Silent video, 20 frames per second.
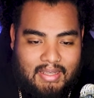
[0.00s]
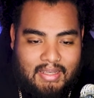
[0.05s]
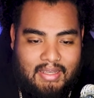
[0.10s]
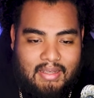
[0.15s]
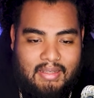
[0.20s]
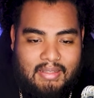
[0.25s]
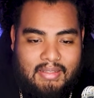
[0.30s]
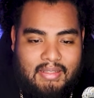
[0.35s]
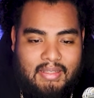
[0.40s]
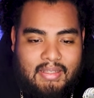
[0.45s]

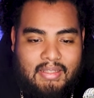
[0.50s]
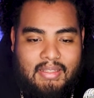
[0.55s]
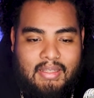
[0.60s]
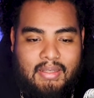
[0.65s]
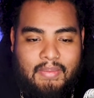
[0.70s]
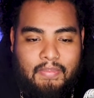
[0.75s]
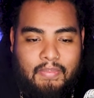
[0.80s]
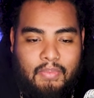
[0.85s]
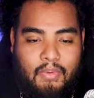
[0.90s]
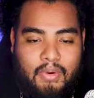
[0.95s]

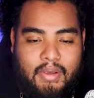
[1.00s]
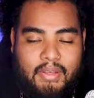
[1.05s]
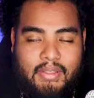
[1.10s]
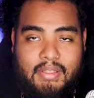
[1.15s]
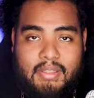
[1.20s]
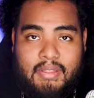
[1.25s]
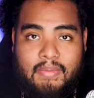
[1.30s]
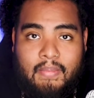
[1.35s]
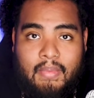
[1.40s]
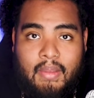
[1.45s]
consistent
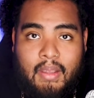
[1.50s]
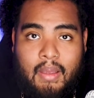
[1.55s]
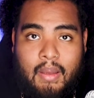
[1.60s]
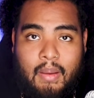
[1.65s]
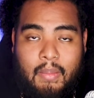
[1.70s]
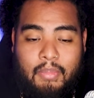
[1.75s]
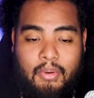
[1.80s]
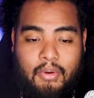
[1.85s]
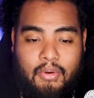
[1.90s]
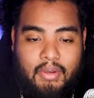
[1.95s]
points
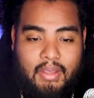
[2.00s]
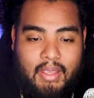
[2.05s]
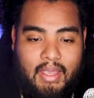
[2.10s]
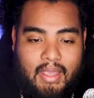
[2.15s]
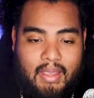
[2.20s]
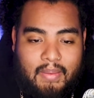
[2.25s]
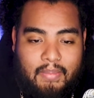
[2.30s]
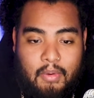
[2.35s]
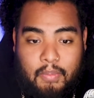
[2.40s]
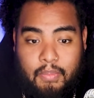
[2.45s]
per
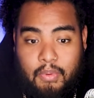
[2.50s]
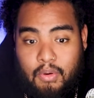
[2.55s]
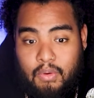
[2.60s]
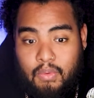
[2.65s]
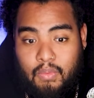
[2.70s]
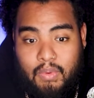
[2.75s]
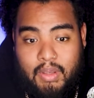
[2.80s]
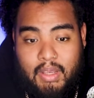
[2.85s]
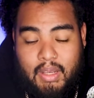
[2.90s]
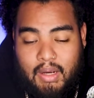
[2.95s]
game,
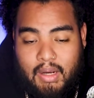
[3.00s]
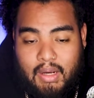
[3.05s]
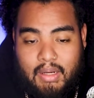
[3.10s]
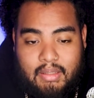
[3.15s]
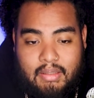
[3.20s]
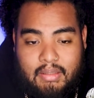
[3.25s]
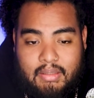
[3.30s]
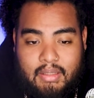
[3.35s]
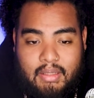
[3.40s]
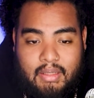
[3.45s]
per week,
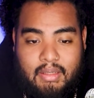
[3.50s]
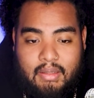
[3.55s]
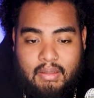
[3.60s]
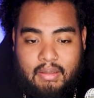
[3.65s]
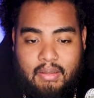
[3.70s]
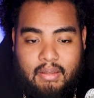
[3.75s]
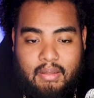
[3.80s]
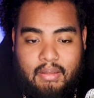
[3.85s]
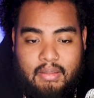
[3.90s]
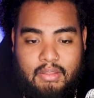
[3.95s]
honestly.
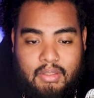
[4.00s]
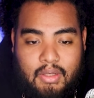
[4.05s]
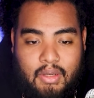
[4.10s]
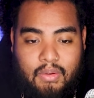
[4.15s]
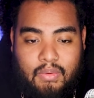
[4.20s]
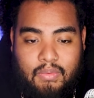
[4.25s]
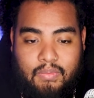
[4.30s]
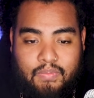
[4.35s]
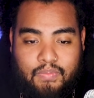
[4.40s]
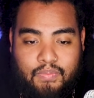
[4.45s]

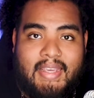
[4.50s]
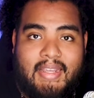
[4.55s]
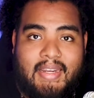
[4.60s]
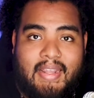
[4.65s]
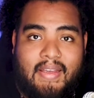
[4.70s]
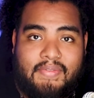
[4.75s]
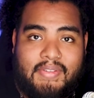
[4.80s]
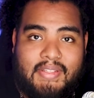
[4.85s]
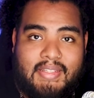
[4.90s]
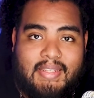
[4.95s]
So he can
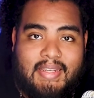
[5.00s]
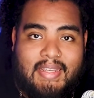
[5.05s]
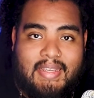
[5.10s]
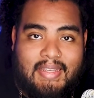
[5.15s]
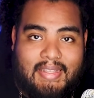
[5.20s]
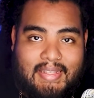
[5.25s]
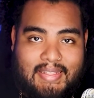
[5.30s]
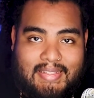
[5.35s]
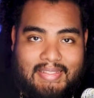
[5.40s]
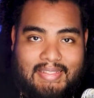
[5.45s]
have
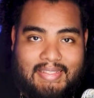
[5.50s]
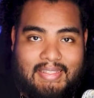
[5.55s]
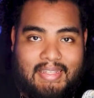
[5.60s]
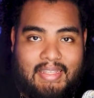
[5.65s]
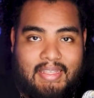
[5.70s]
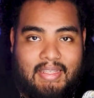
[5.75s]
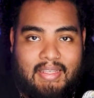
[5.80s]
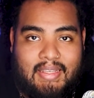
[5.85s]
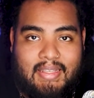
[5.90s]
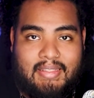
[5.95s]
sneaky
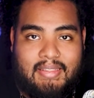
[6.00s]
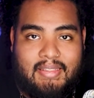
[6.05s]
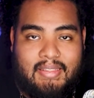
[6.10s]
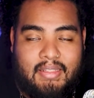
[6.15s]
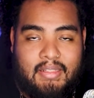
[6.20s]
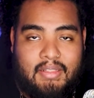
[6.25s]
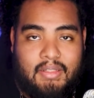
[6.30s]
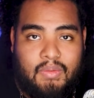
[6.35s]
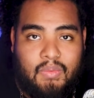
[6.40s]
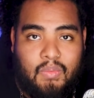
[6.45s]

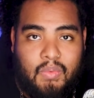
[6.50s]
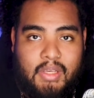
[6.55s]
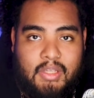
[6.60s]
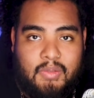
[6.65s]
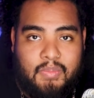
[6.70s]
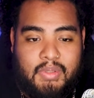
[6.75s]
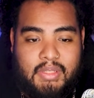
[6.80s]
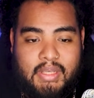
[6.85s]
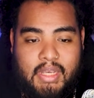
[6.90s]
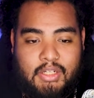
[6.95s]
consistent
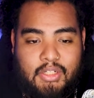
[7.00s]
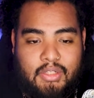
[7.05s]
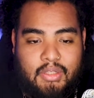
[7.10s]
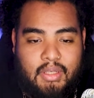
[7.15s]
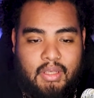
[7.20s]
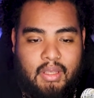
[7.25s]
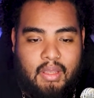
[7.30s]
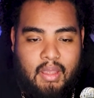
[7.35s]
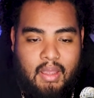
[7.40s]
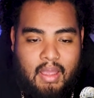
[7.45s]
weeks
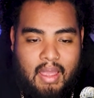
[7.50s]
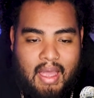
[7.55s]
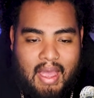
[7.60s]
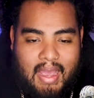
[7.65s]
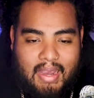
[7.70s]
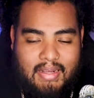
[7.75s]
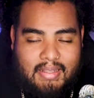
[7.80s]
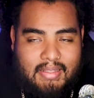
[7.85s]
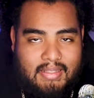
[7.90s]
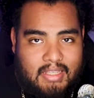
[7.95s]
potentially.
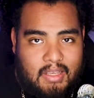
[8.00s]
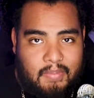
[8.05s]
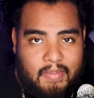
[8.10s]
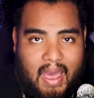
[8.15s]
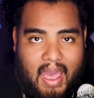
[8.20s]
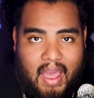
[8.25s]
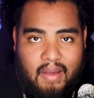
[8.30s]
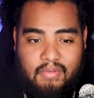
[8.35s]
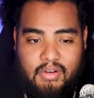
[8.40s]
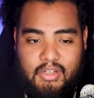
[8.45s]
I can see him
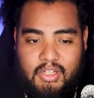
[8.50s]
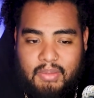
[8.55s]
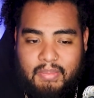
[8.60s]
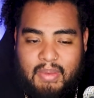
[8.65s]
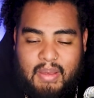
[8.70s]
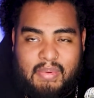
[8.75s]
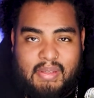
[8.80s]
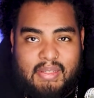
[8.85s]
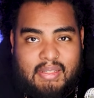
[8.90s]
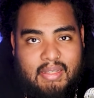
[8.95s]
averaging
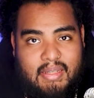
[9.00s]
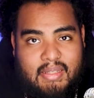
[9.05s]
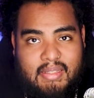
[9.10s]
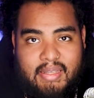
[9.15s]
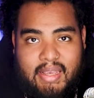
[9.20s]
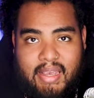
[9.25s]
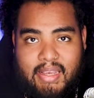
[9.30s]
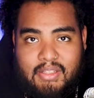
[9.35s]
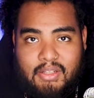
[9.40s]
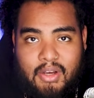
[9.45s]
maybe 6
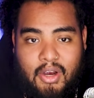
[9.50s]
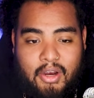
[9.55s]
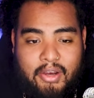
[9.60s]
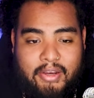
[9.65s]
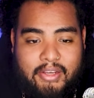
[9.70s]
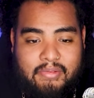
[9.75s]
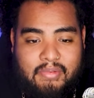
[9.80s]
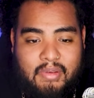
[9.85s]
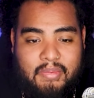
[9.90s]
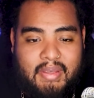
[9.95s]
to 8
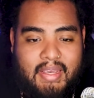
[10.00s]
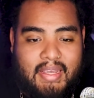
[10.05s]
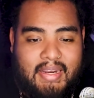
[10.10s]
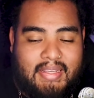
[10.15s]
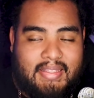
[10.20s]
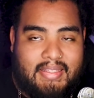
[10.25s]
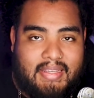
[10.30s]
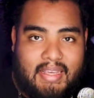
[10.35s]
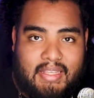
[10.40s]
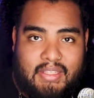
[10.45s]
targets, maybe
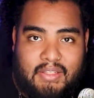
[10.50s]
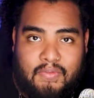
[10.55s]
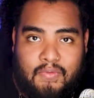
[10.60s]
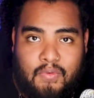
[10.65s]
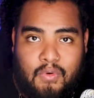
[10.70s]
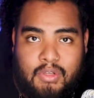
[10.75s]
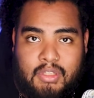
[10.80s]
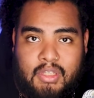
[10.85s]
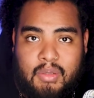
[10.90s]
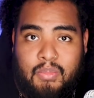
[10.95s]
getting 10 to
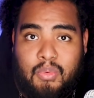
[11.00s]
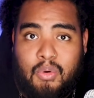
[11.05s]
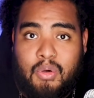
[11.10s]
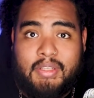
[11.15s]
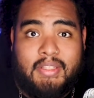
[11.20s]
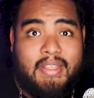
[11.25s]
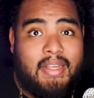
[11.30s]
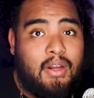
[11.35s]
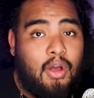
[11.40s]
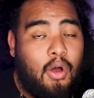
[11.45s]
14
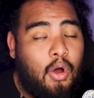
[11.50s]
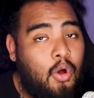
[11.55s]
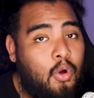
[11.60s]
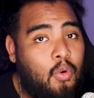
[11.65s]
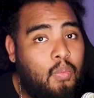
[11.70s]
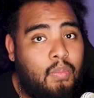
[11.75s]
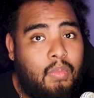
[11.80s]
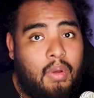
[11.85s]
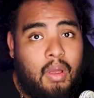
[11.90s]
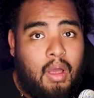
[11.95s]
points. Not a
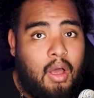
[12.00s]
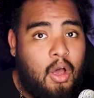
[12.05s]
home